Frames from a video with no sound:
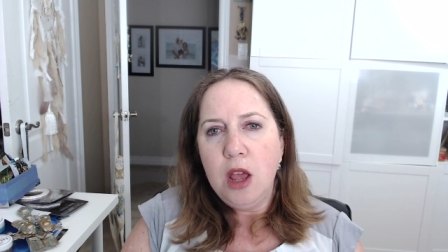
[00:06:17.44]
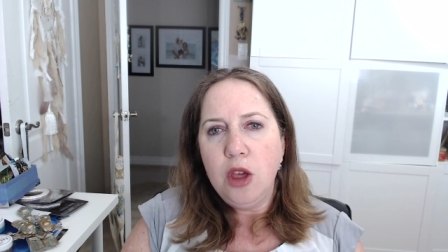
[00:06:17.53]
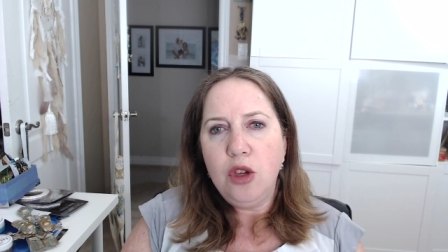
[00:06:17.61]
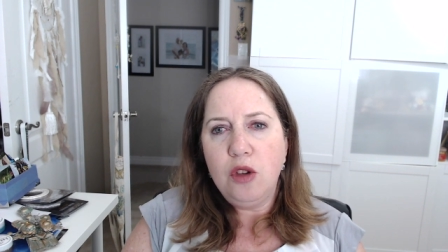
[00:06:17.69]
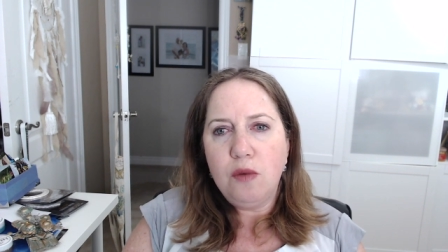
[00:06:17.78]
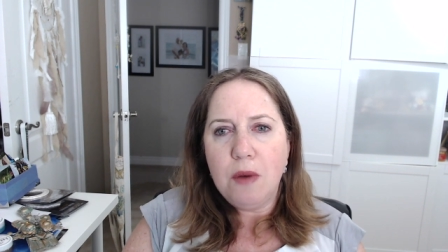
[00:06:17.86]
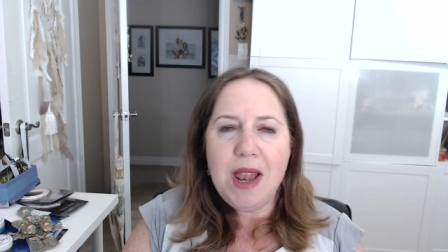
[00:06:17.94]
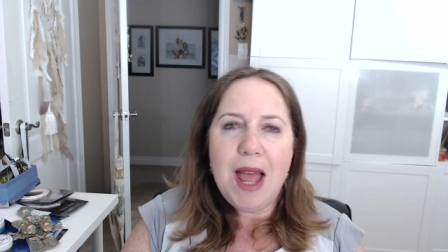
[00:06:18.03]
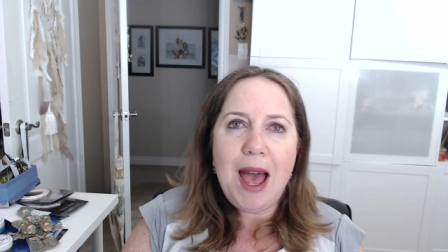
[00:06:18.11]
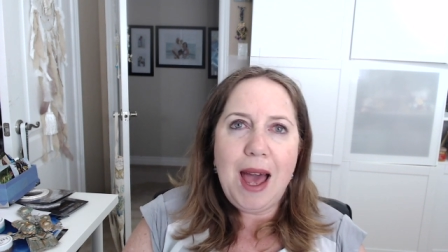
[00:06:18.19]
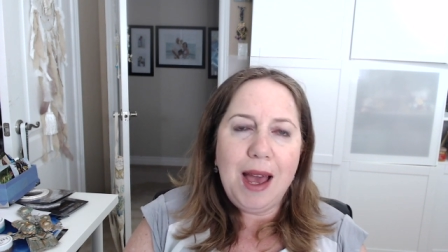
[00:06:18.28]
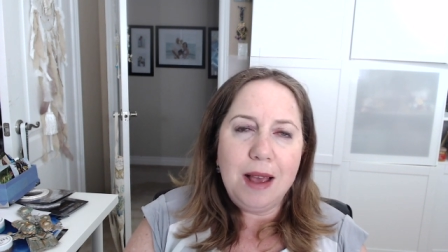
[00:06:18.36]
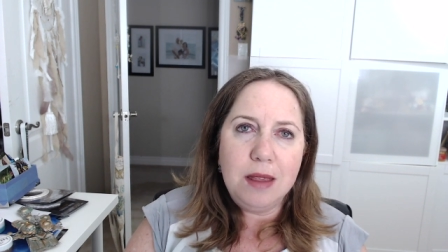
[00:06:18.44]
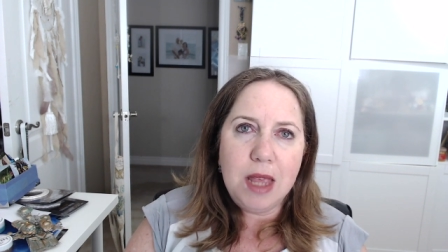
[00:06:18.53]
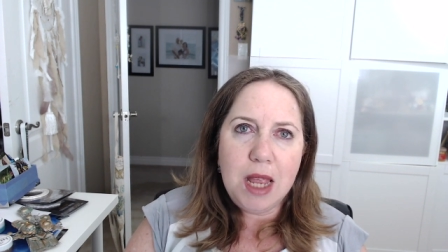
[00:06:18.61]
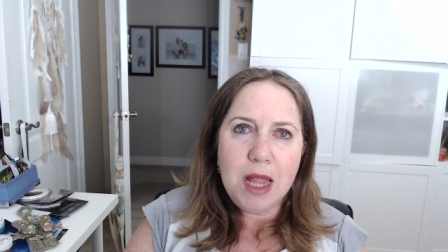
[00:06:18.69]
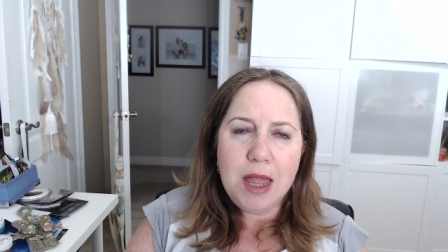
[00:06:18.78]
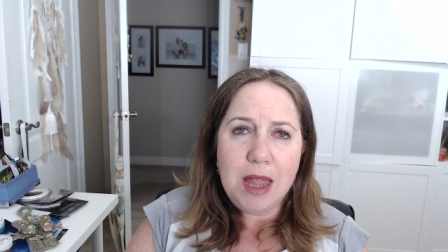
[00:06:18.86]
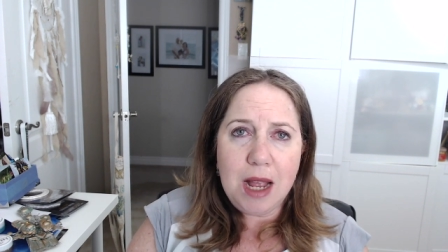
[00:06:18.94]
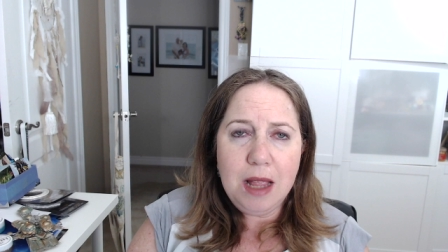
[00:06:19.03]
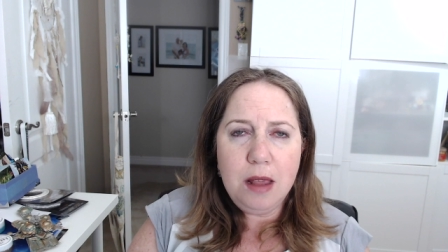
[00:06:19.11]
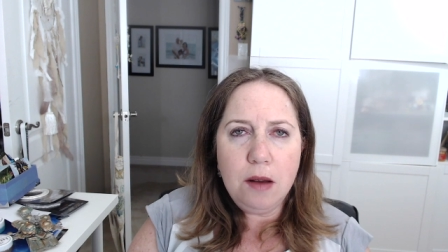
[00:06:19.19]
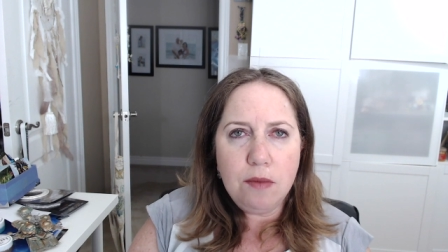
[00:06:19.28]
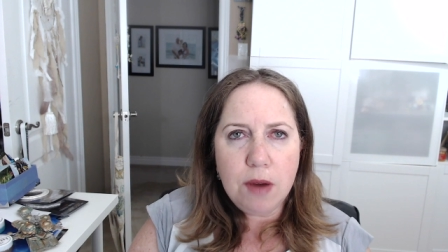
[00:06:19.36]
just relax and
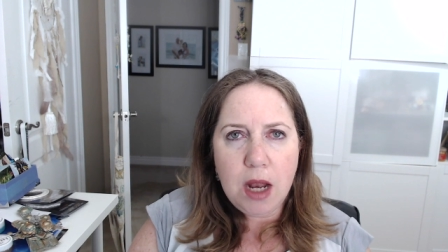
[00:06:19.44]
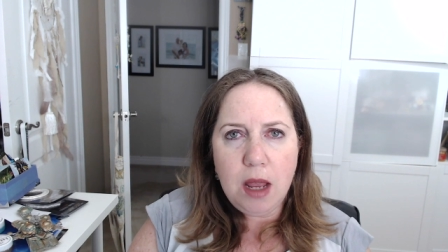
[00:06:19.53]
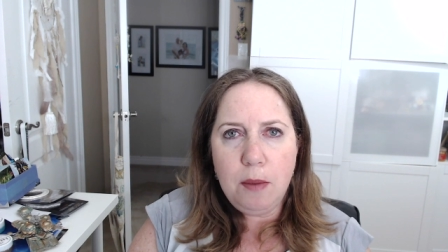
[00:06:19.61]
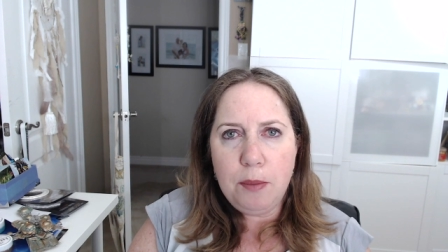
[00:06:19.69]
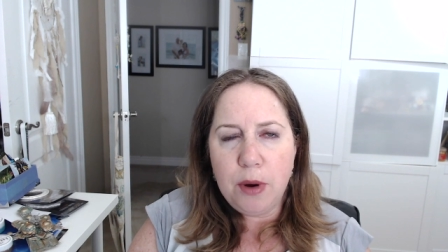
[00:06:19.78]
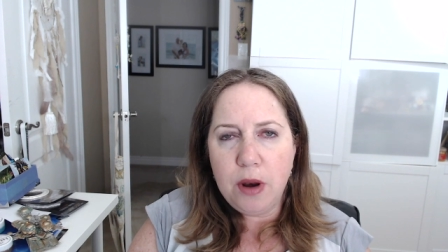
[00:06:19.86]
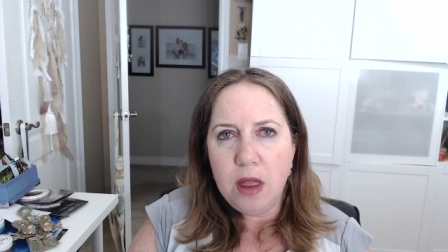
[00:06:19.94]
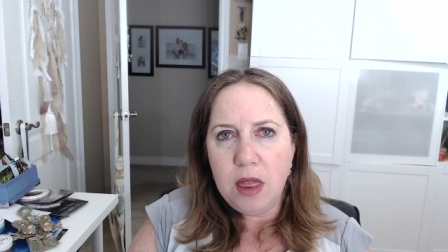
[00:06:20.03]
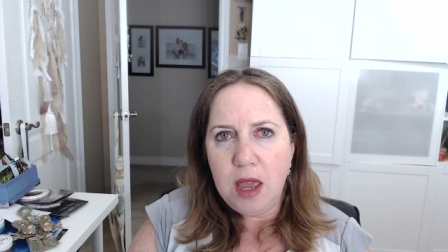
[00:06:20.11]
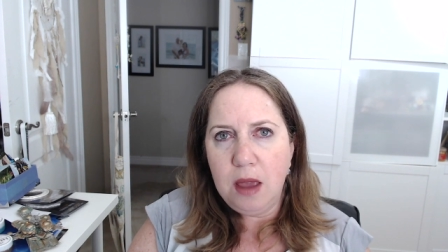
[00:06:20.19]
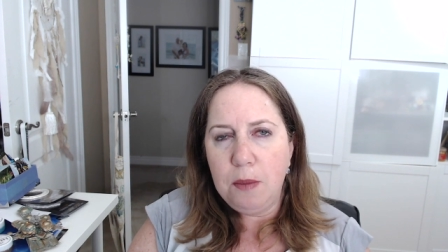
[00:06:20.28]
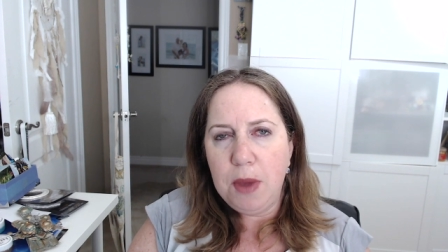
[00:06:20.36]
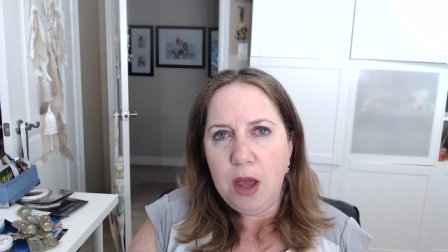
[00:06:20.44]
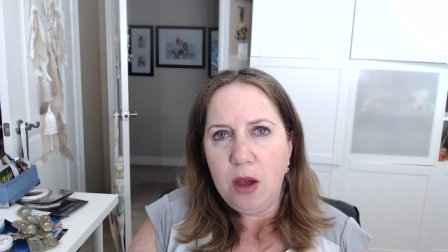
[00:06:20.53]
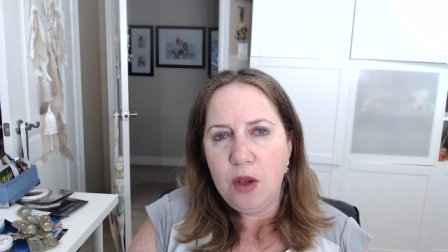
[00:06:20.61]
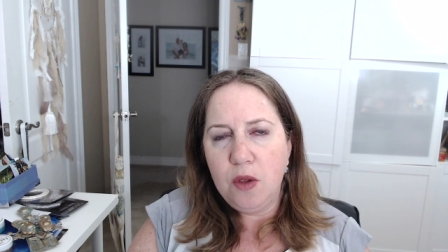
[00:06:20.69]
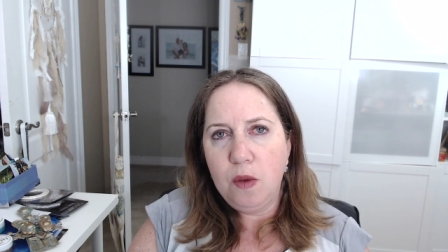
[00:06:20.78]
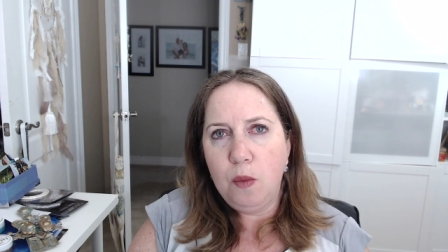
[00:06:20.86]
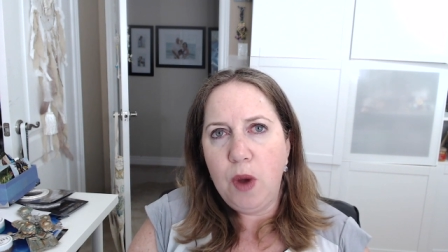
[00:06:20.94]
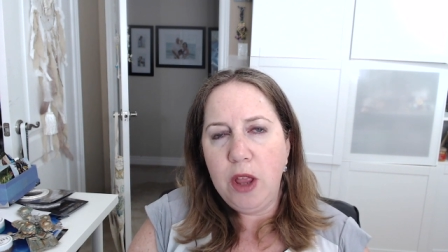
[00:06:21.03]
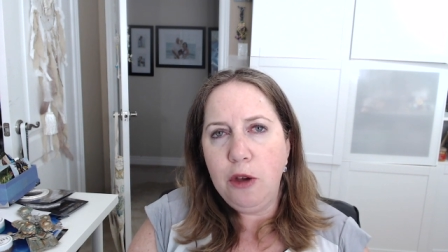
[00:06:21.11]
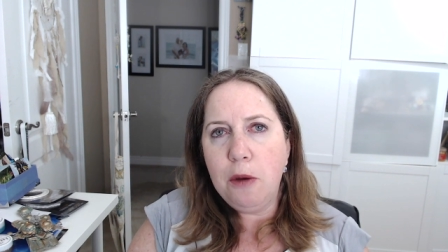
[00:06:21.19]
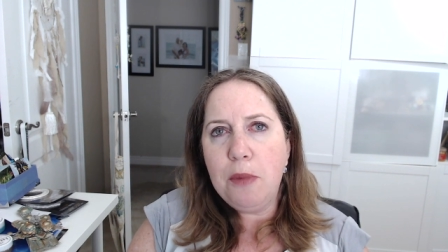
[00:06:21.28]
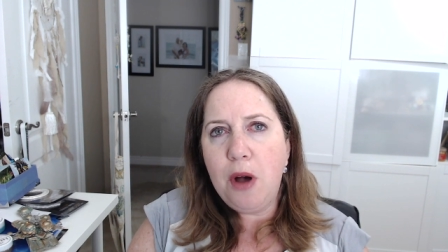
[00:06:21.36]
that's a really important thing because
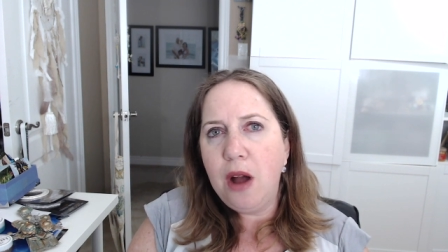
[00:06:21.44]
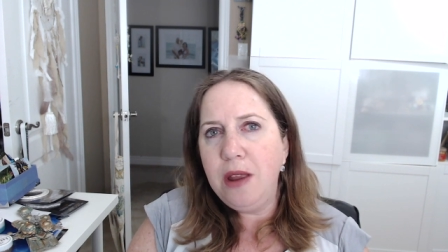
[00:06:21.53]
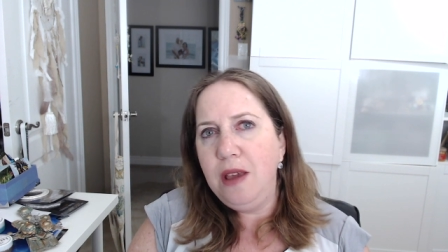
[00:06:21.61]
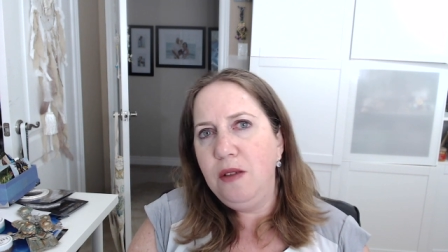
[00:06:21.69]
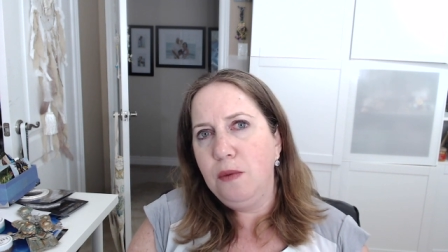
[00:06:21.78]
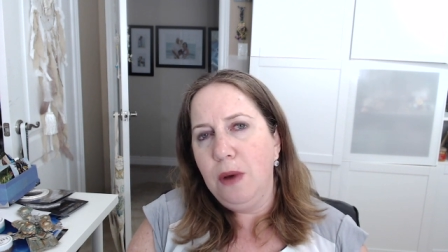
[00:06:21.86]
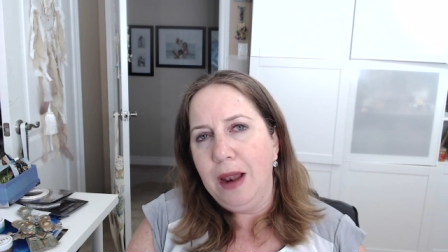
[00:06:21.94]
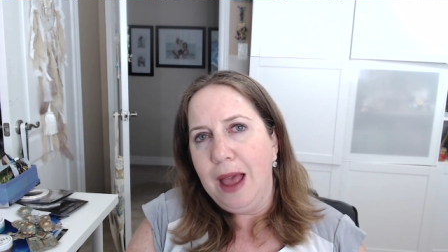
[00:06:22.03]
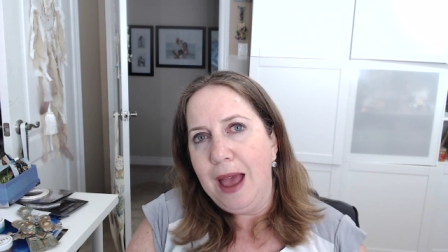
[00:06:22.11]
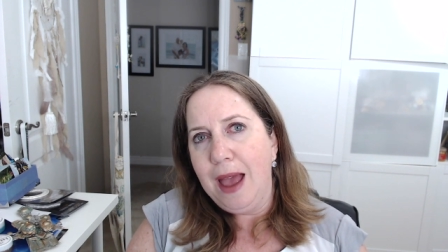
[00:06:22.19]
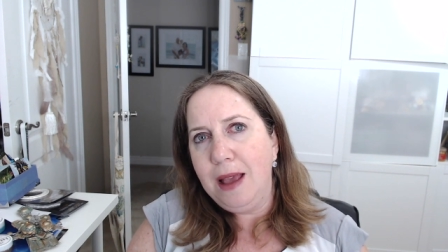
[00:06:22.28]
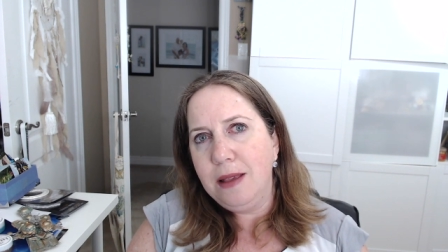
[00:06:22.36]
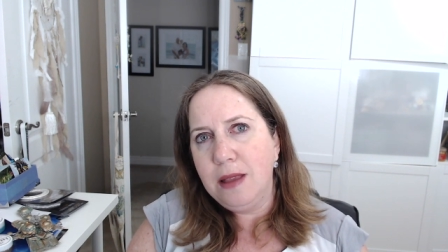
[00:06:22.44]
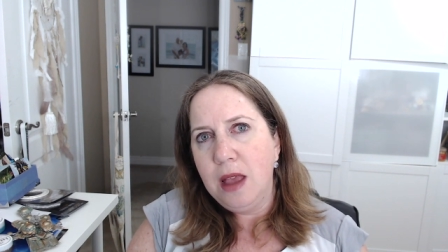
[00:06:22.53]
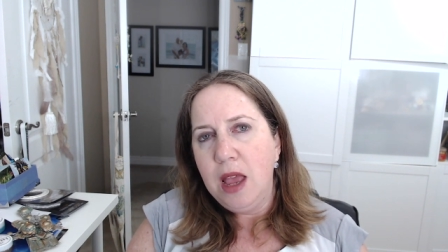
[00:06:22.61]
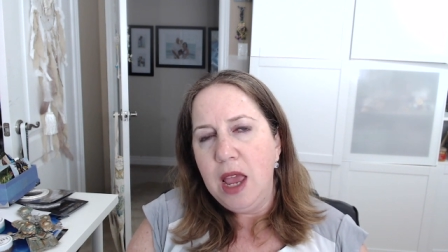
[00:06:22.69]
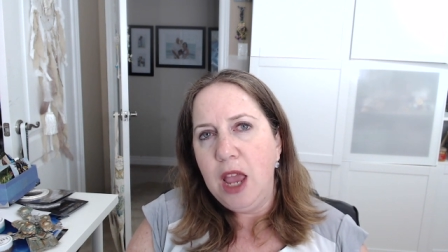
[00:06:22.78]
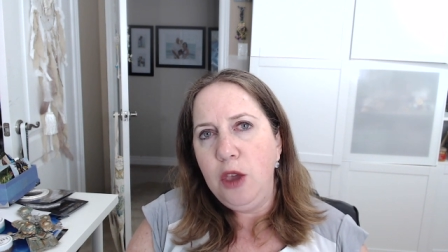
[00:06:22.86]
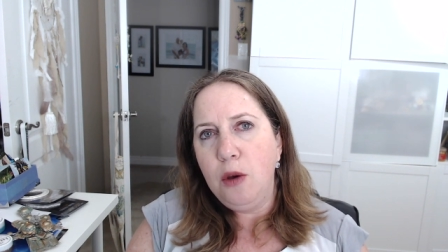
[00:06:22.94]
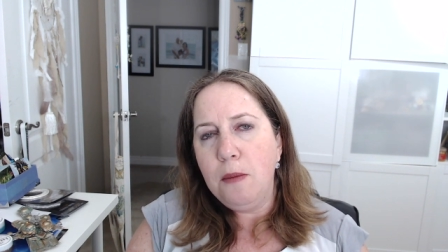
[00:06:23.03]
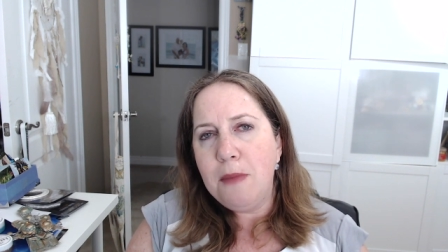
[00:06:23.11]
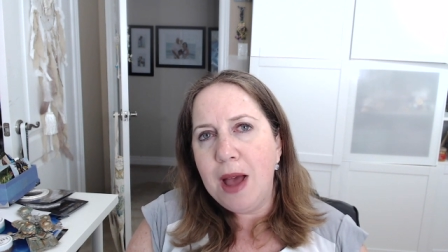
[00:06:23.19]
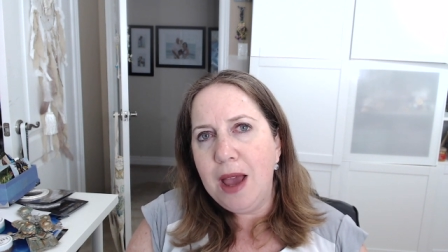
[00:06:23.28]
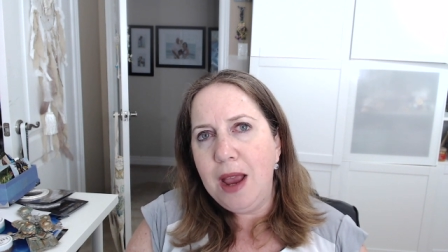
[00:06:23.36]
when your body is relaxed and your
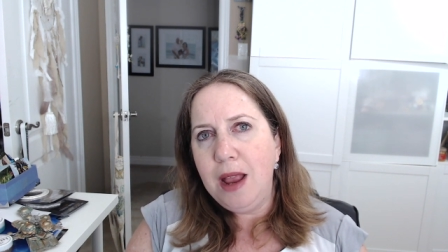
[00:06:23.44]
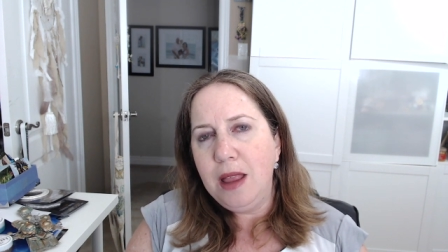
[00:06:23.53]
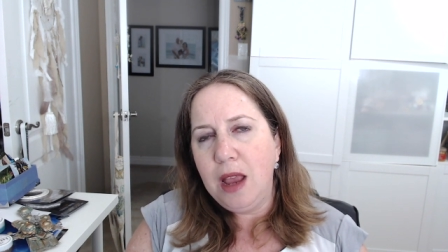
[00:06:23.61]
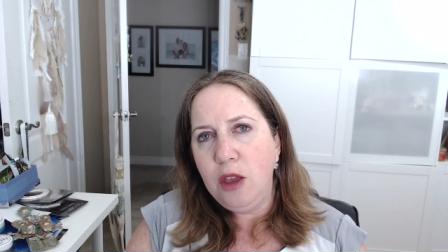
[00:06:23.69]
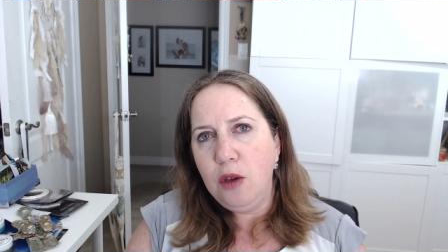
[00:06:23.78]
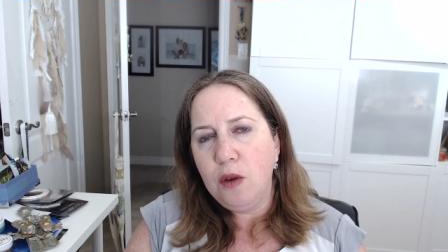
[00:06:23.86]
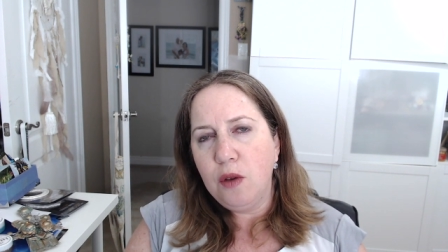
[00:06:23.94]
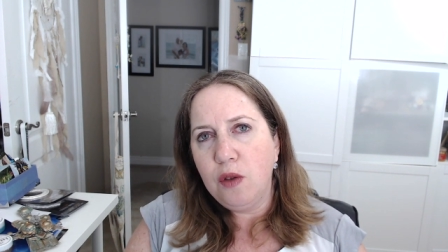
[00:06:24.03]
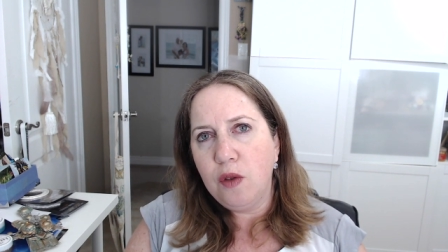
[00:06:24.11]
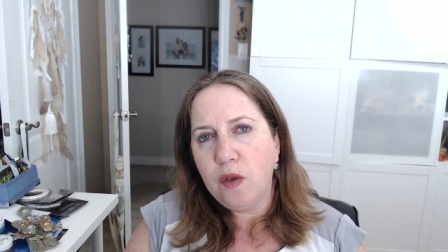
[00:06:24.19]
mind and your